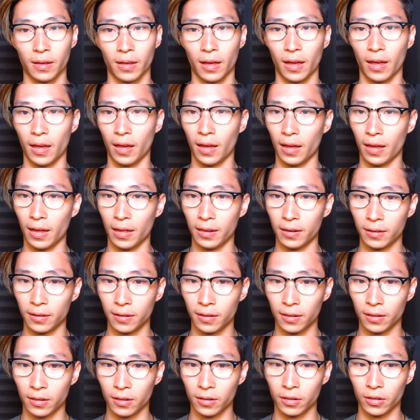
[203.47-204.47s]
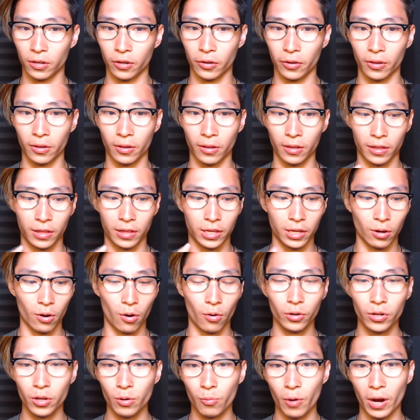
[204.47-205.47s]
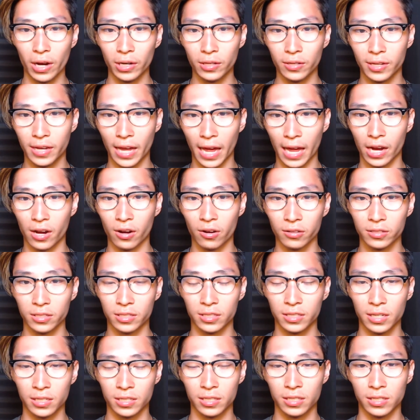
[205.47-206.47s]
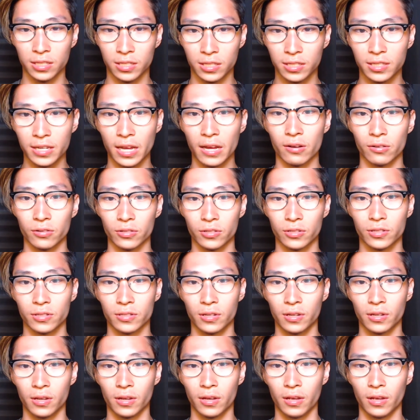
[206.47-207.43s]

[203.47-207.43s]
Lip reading: And the only way to get consistent sales,